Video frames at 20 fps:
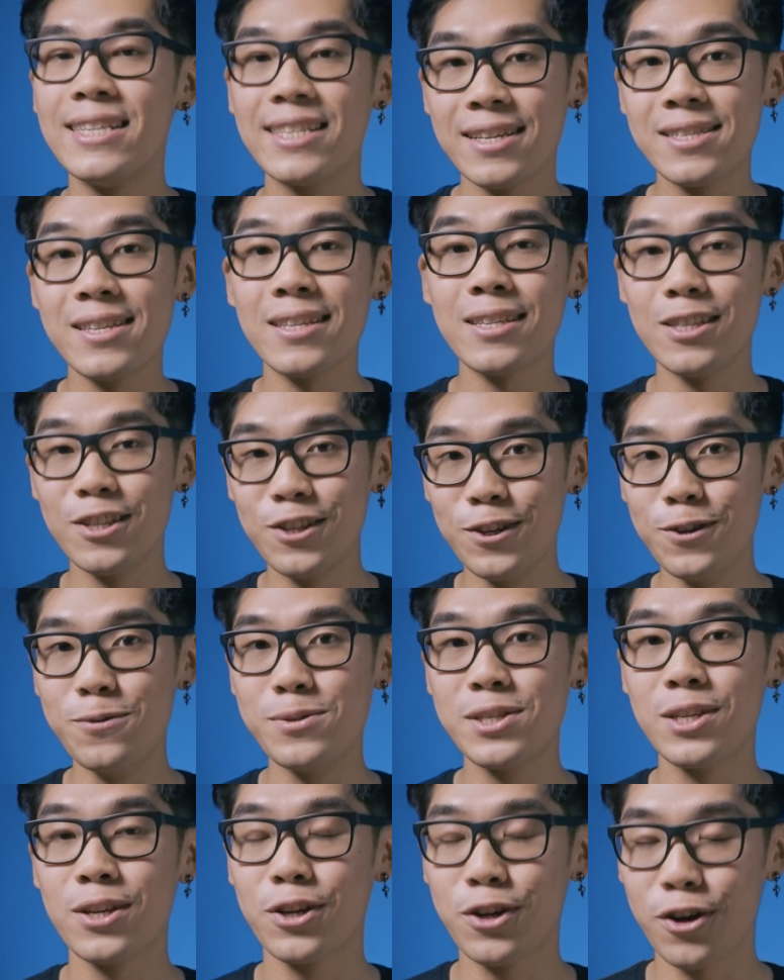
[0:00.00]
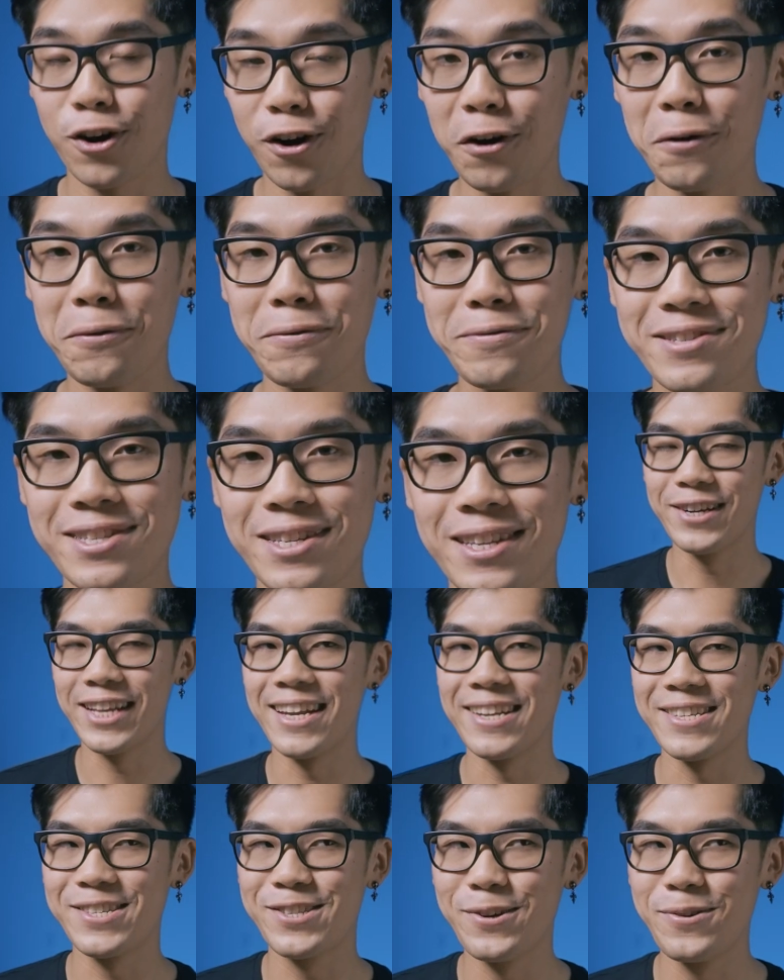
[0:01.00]
and doesn't use curves.
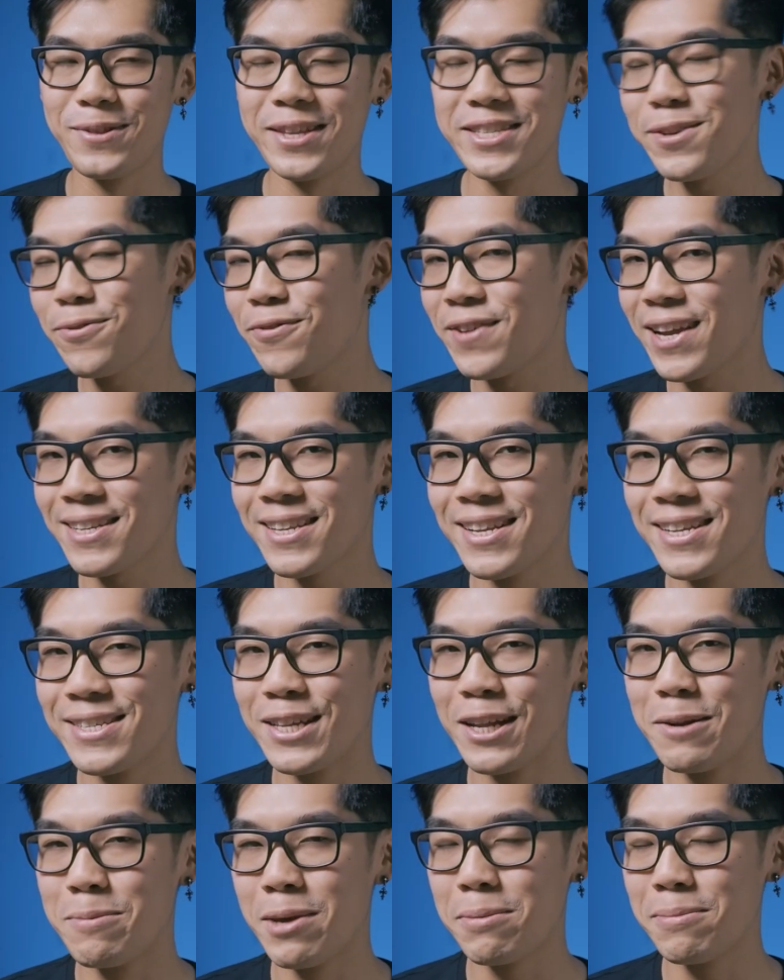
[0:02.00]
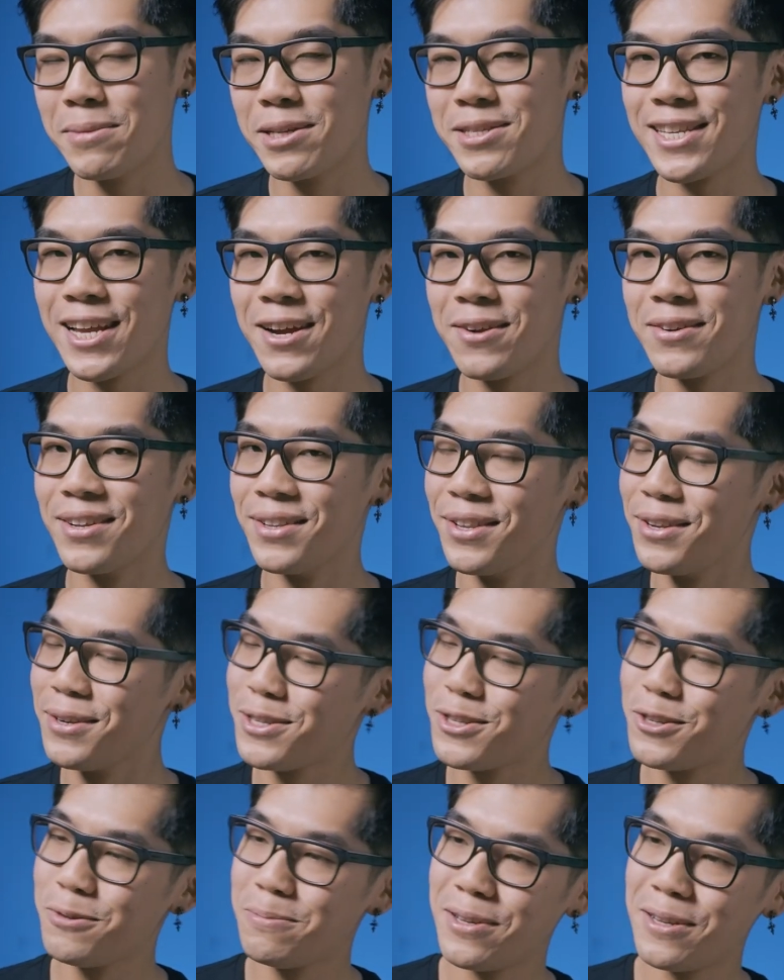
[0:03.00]
Okay, so this effect is gonna make me sound a
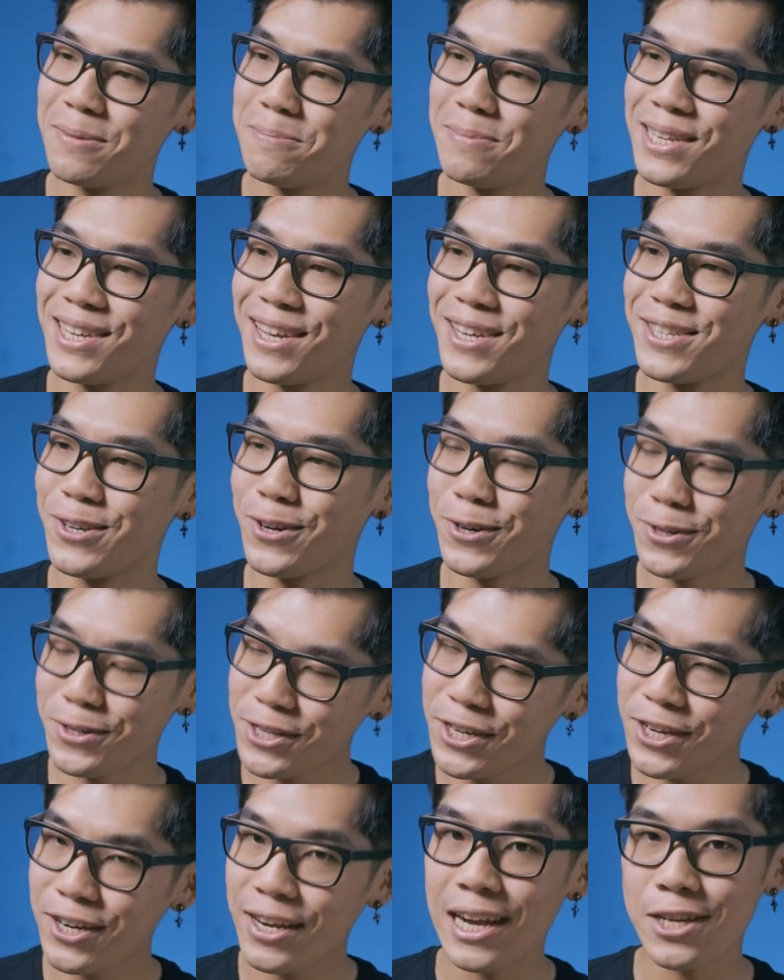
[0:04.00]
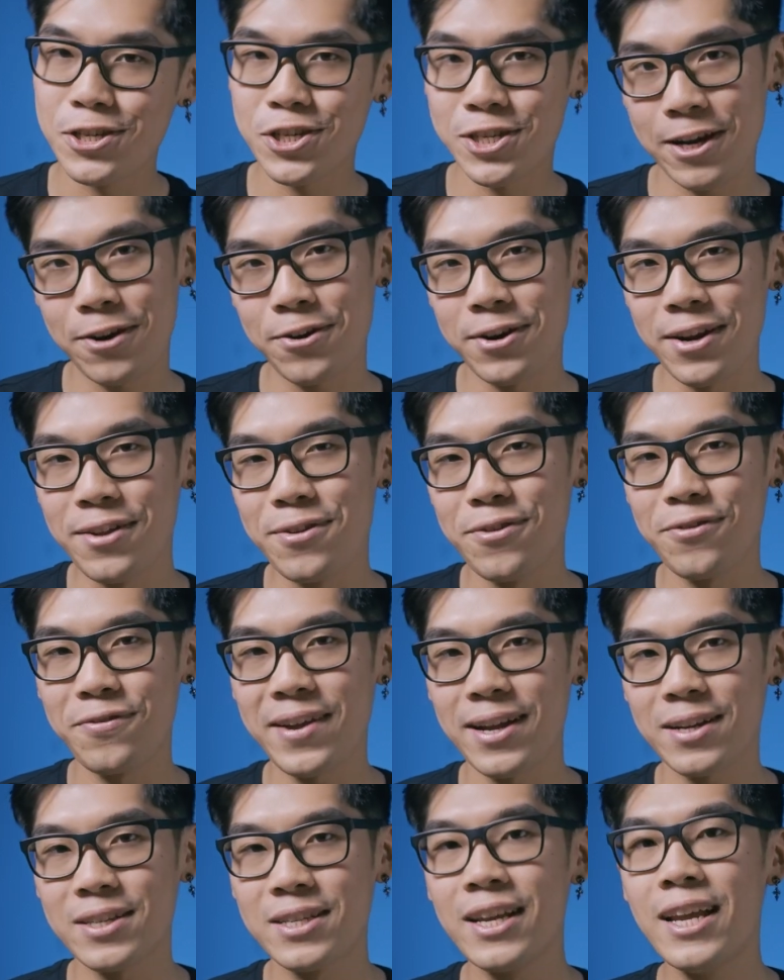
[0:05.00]
little stupid because earlier I shared an
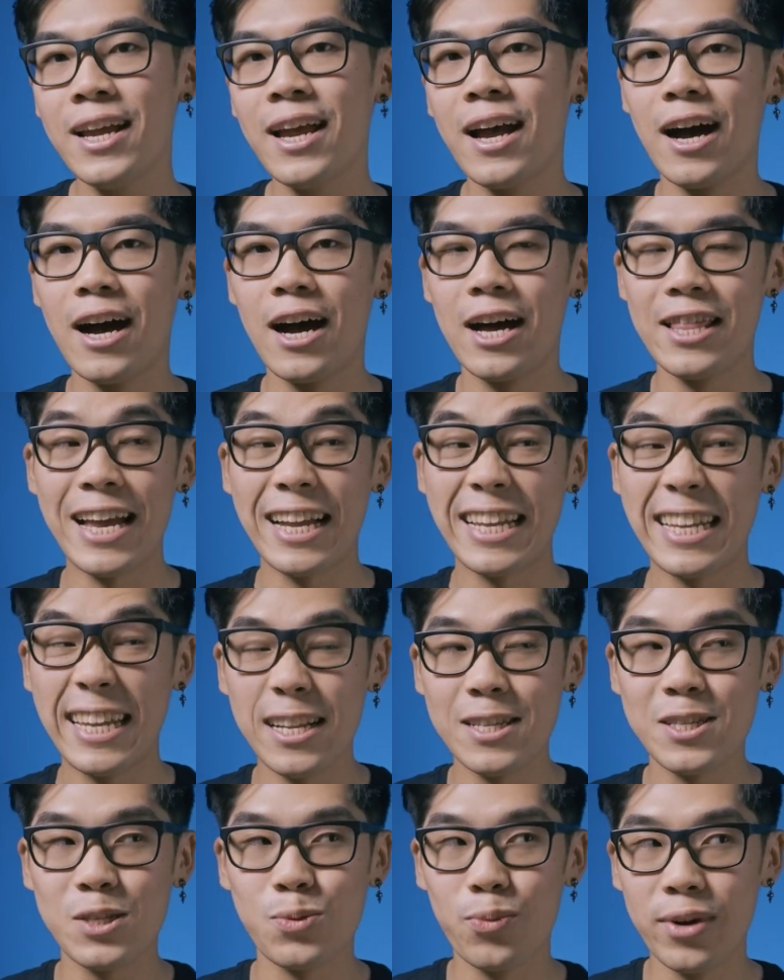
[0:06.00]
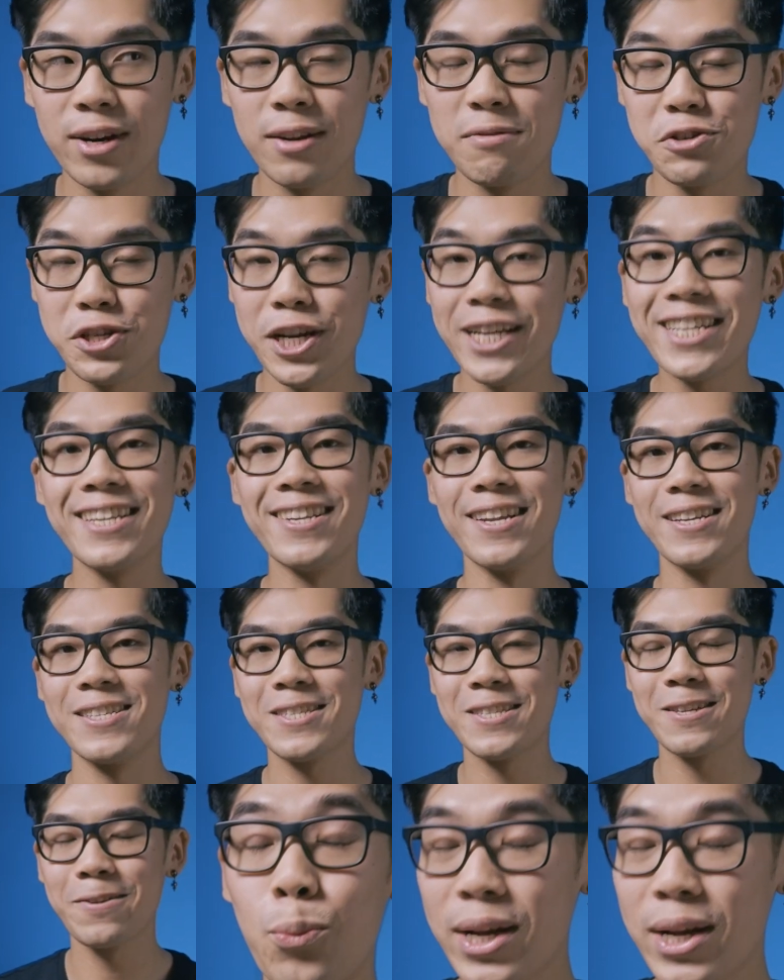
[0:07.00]
effect uh, that gets rid of shakiness.